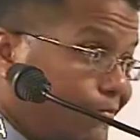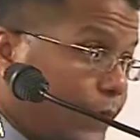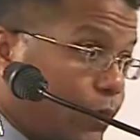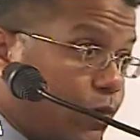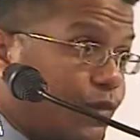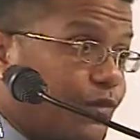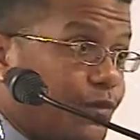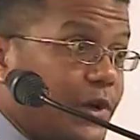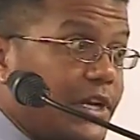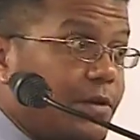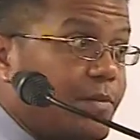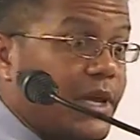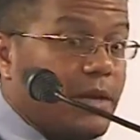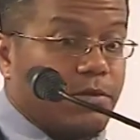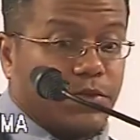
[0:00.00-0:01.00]
we're free to
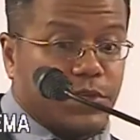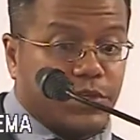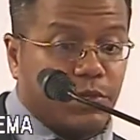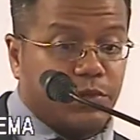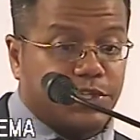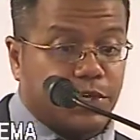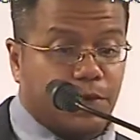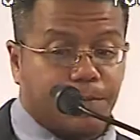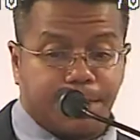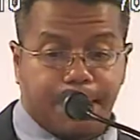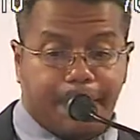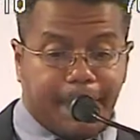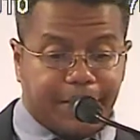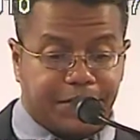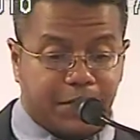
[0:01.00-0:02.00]
be able to do so.
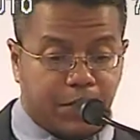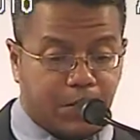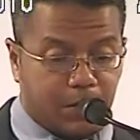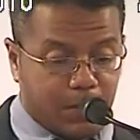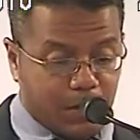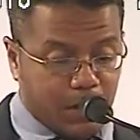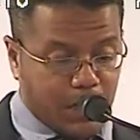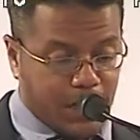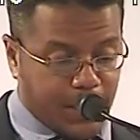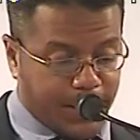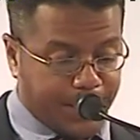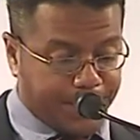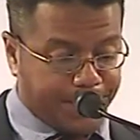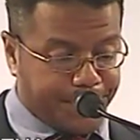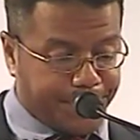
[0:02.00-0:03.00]
And so,
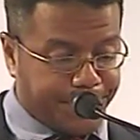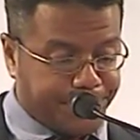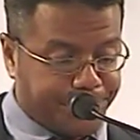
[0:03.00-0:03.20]
um,